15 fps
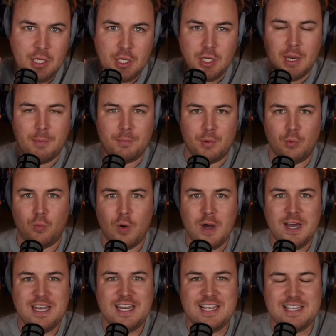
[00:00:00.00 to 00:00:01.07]
Number
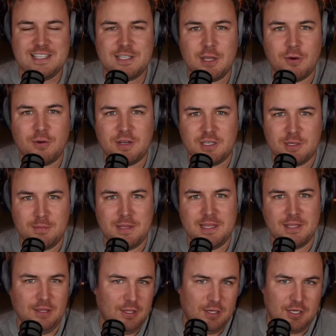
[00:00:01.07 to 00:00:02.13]
one is going to be
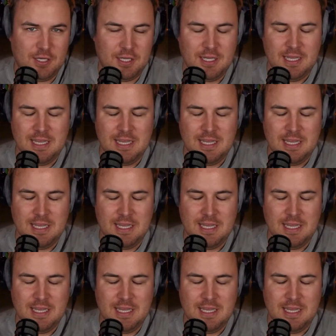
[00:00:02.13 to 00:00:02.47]
look,